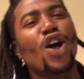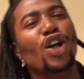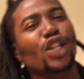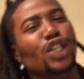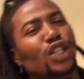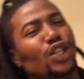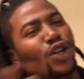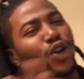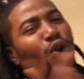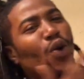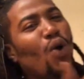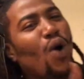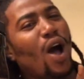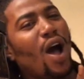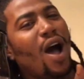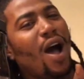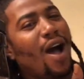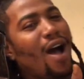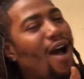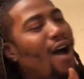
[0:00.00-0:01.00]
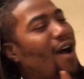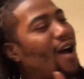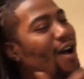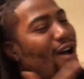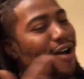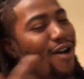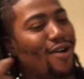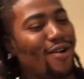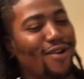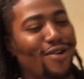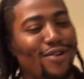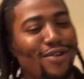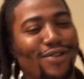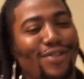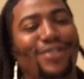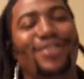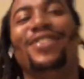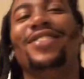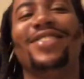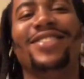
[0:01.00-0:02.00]
to the
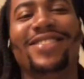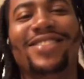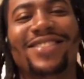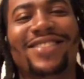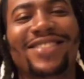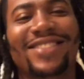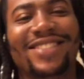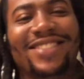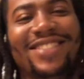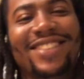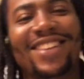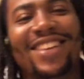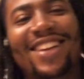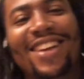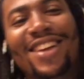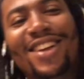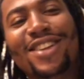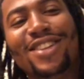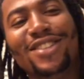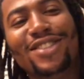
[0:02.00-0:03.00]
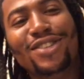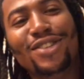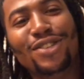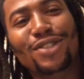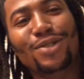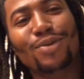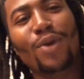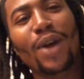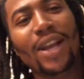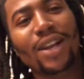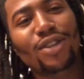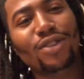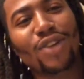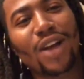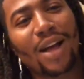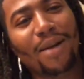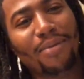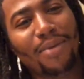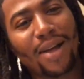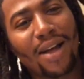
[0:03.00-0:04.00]
wall. To the sweat
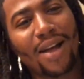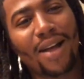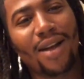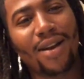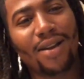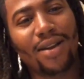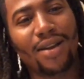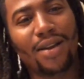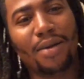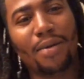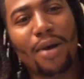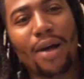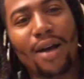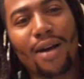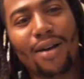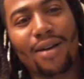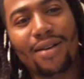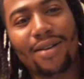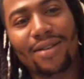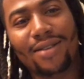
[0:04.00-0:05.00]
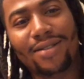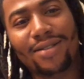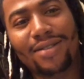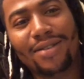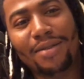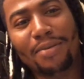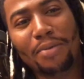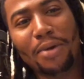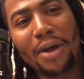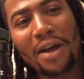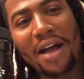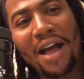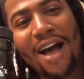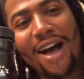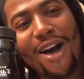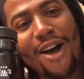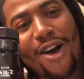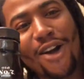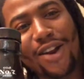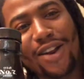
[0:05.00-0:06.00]
drop down you all. But
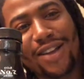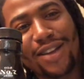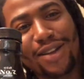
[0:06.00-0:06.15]
all